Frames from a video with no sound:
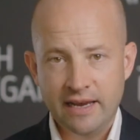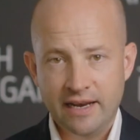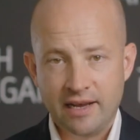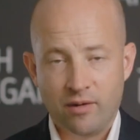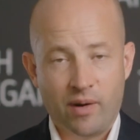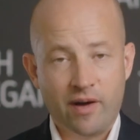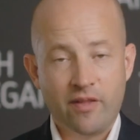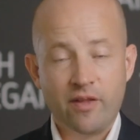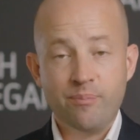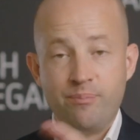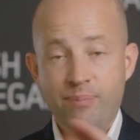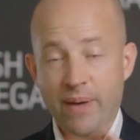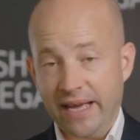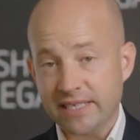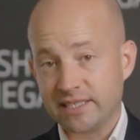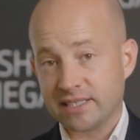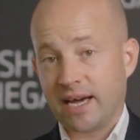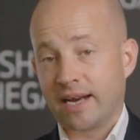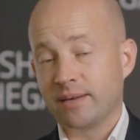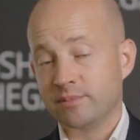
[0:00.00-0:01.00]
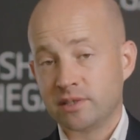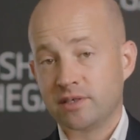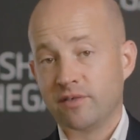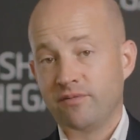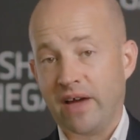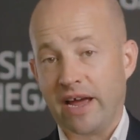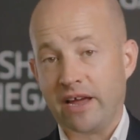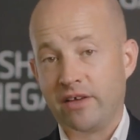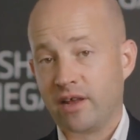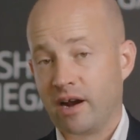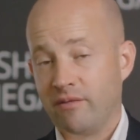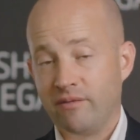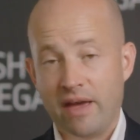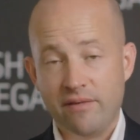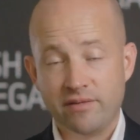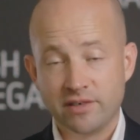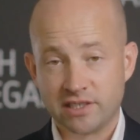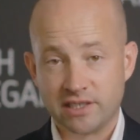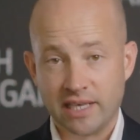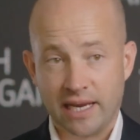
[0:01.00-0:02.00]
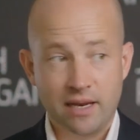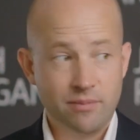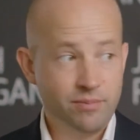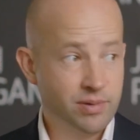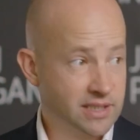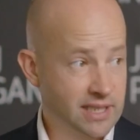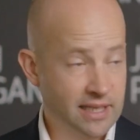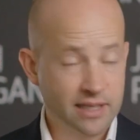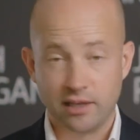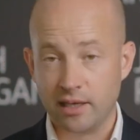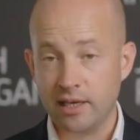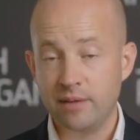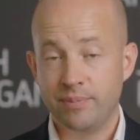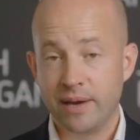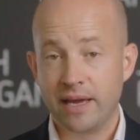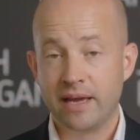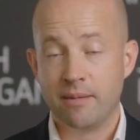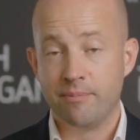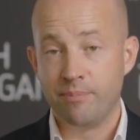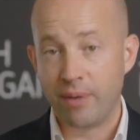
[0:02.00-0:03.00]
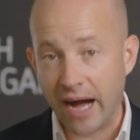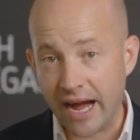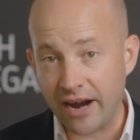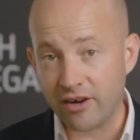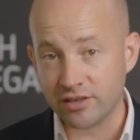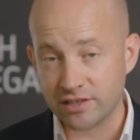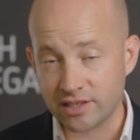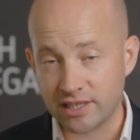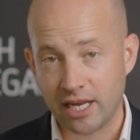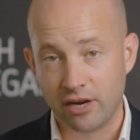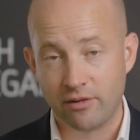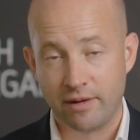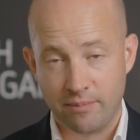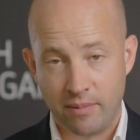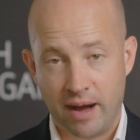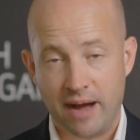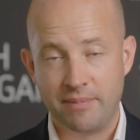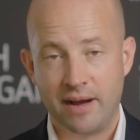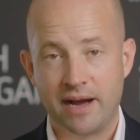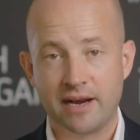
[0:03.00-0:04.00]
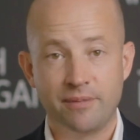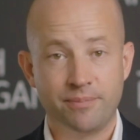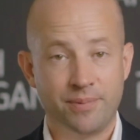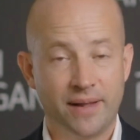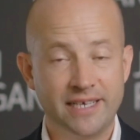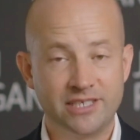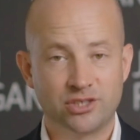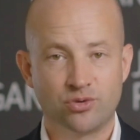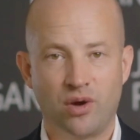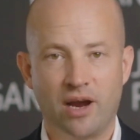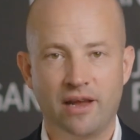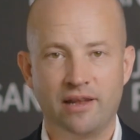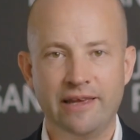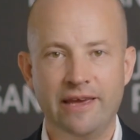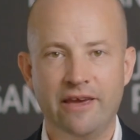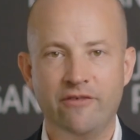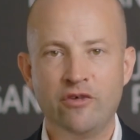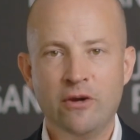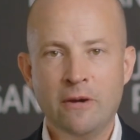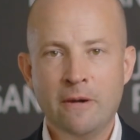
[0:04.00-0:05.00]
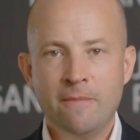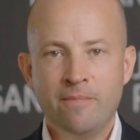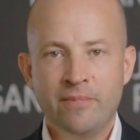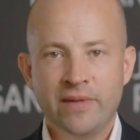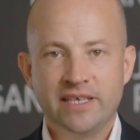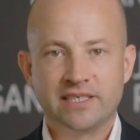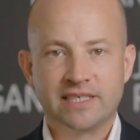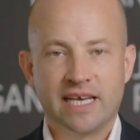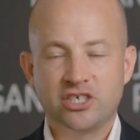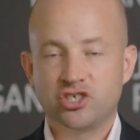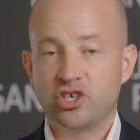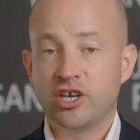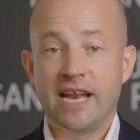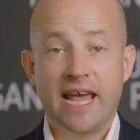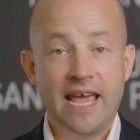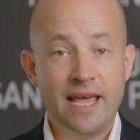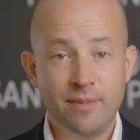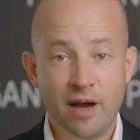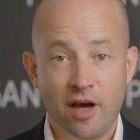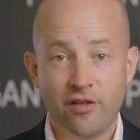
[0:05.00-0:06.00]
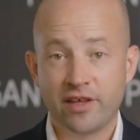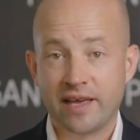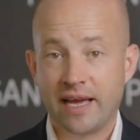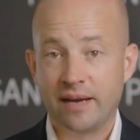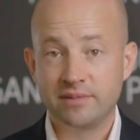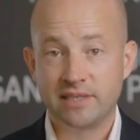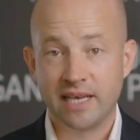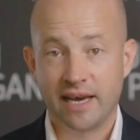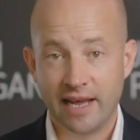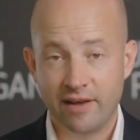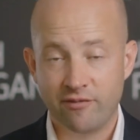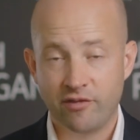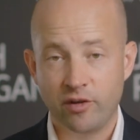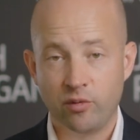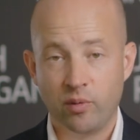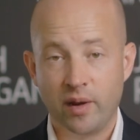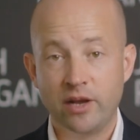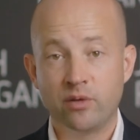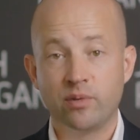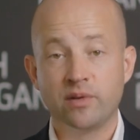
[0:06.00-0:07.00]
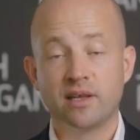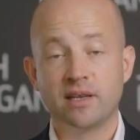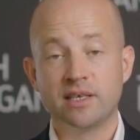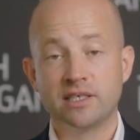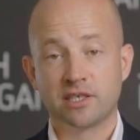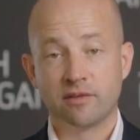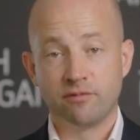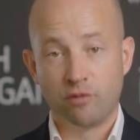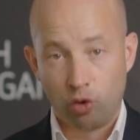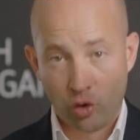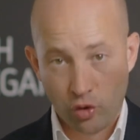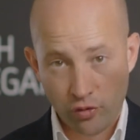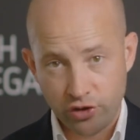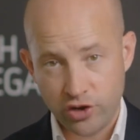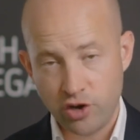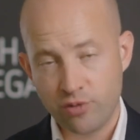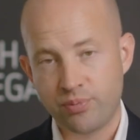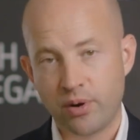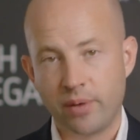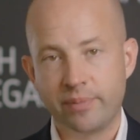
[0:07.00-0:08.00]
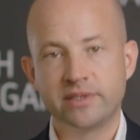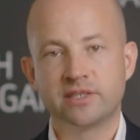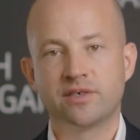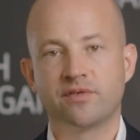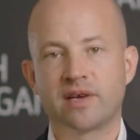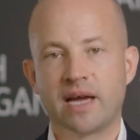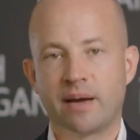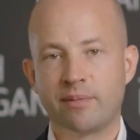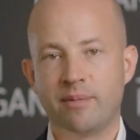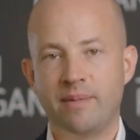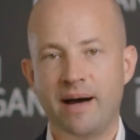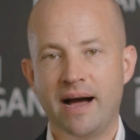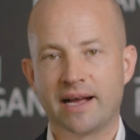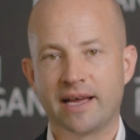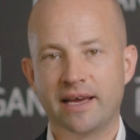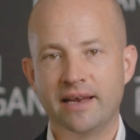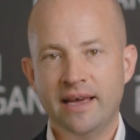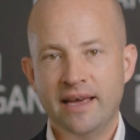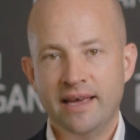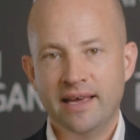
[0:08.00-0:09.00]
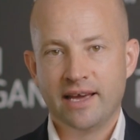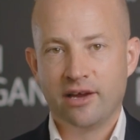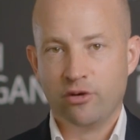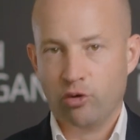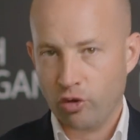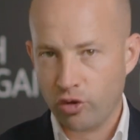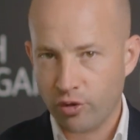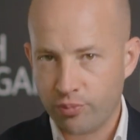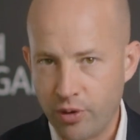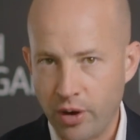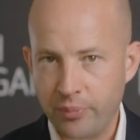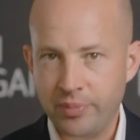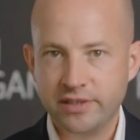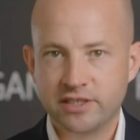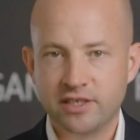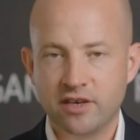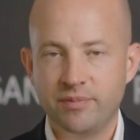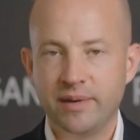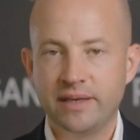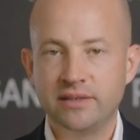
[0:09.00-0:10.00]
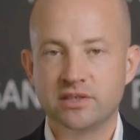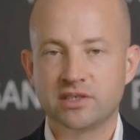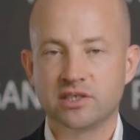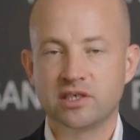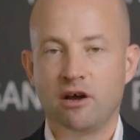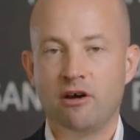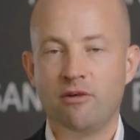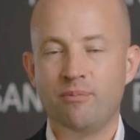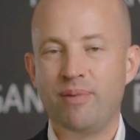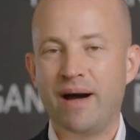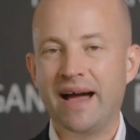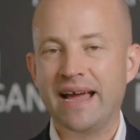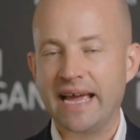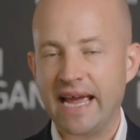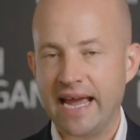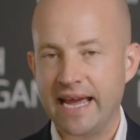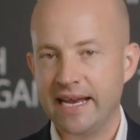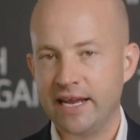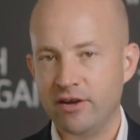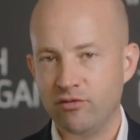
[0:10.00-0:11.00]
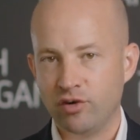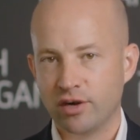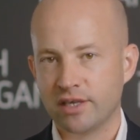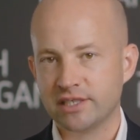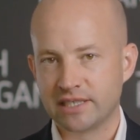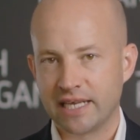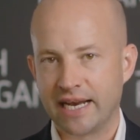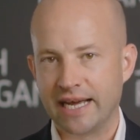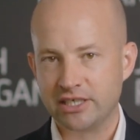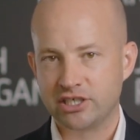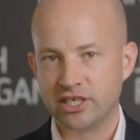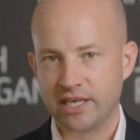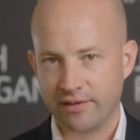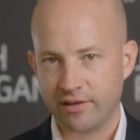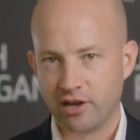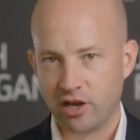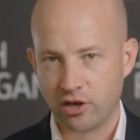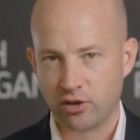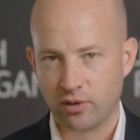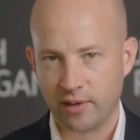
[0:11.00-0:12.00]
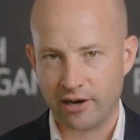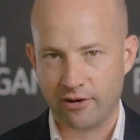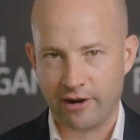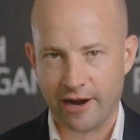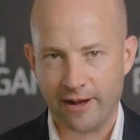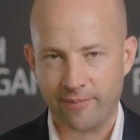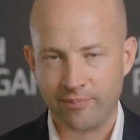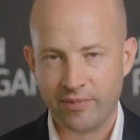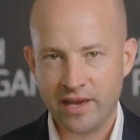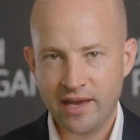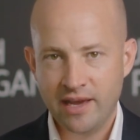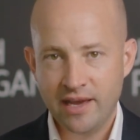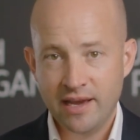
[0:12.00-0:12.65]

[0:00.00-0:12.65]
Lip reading: Now, one of the best items of value that I've ever seen, particularly being a buyer or seller in my marketplace where I live, is actually an email that comes out every week with a list of all the new properties that have come to market and all the properties that have been sold by any real estate agent in the local area.